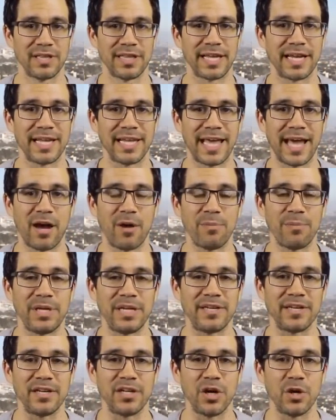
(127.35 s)
that allow
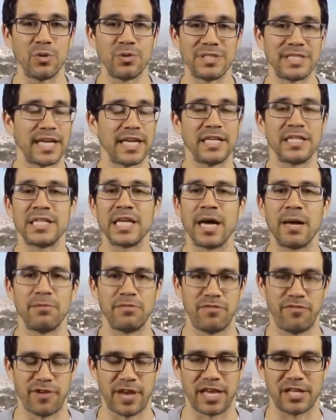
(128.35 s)
me to go 10
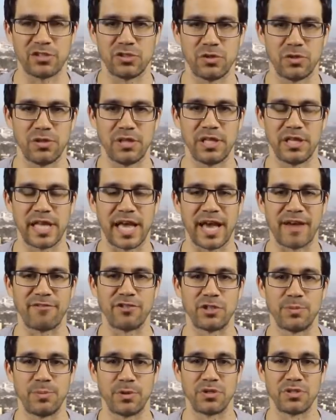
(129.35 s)
times faster than the
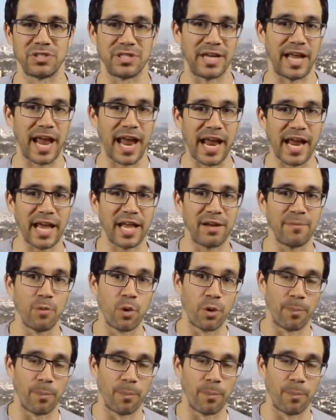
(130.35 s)
average person and,